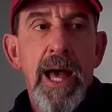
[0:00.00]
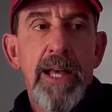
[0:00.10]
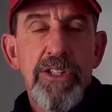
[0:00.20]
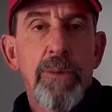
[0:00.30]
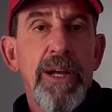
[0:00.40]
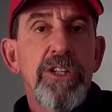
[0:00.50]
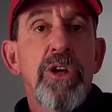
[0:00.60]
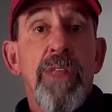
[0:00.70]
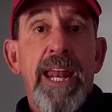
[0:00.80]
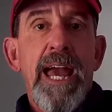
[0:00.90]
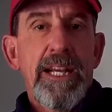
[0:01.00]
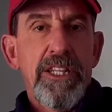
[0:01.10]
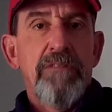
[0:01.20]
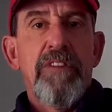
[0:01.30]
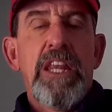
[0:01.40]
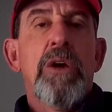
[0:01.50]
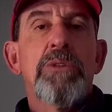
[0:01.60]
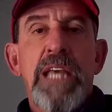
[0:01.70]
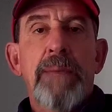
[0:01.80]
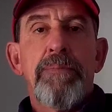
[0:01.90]
So much so that I actually
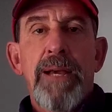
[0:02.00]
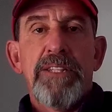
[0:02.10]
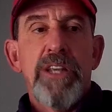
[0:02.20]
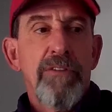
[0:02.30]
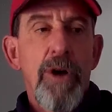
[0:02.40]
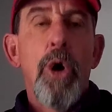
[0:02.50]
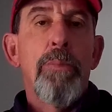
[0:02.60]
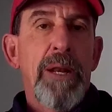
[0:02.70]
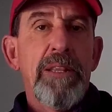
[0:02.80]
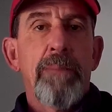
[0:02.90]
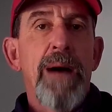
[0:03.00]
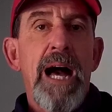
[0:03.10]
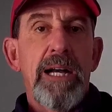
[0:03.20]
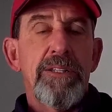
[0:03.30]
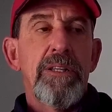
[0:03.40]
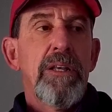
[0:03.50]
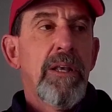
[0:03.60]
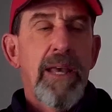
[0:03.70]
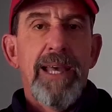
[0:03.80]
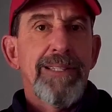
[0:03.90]
videotaped myself opening the box
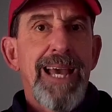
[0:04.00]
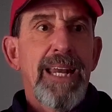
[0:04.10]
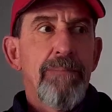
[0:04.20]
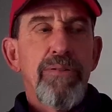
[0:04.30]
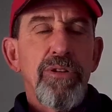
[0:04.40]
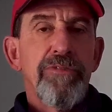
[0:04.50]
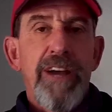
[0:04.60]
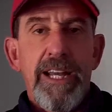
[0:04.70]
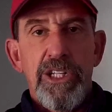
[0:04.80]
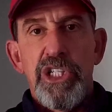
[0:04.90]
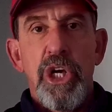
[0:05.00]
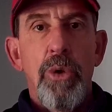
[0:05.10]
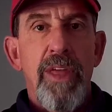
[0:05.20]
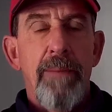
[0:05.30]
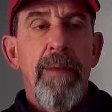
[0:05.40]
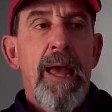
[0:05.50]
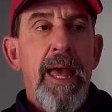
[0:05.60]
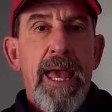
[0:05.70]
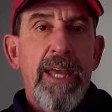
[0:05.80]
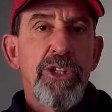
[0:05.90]
as kind of proof I could show them.
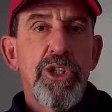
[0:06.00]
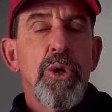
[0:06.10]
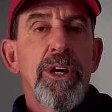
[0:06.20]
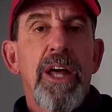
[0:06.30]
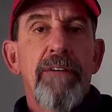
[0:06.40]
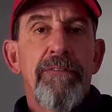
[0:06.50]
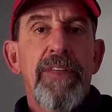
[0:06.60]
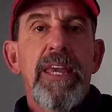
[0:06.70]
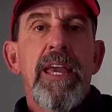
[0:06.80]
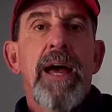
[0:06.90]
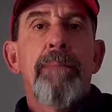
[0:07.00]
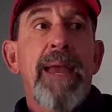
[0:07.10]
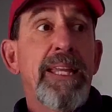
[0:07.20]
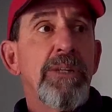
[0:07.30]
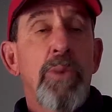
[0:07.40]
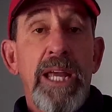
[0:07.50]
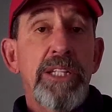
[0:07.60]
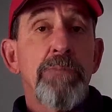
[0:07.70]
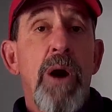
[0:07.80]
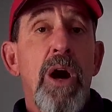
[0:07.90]
And sure enough, the main wing
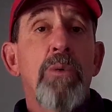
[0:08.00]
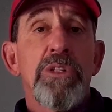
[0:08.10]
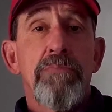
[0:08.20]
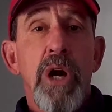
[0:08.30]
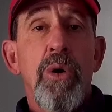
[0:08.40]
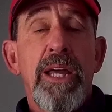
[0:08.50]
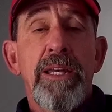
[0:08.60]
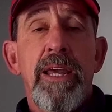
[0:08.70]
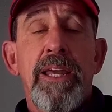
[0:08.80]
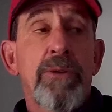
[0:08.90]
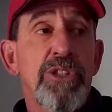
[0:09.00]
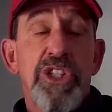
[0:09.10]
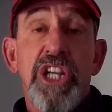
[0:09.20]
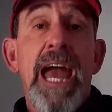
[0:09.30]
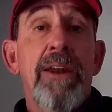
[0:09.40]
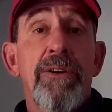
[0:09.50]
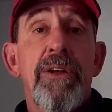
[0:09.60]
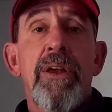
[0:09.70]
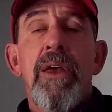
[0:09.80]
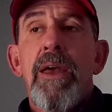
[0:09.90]
spar was broken. It was shattered.
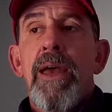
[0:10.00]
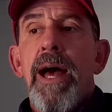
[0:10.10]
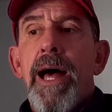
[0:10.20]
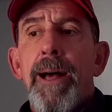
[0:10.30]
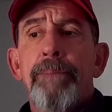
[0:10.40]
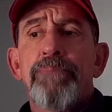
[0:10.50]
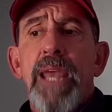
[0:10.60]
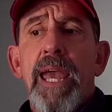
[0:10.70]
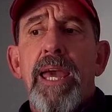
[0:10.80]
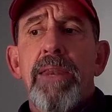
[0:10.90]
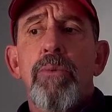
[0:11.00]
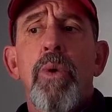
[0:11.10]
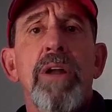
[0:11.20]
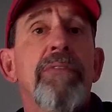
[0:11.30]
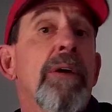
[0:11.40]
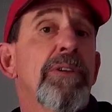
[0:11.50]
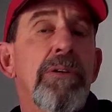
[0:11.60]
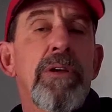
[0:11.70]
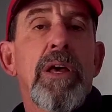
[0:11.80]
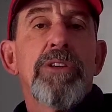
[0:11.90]
And one of the
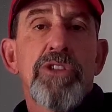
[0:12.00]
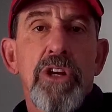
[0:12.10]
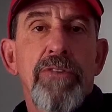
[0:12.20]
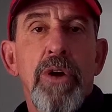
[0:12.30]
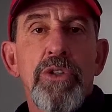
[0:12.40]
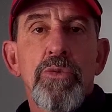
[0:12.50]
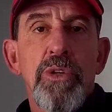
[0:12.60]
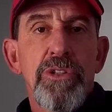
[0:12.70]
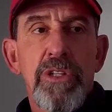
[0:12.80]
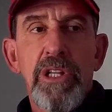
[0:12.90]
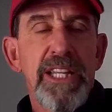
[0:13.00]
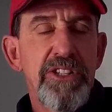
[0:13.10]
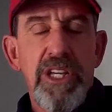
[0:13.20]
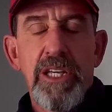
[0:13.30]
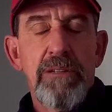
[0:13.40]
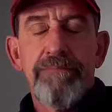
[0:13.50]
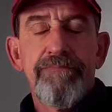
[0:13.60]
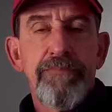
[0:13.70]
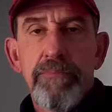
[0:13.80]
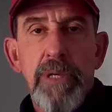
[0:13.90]
servos was glitchy and
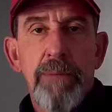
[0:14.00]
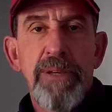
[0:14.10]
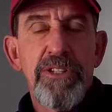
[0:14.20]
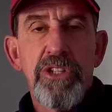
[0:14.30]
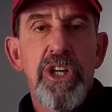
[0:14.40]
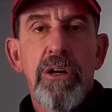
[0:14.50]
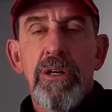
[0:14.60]
a piece of junk.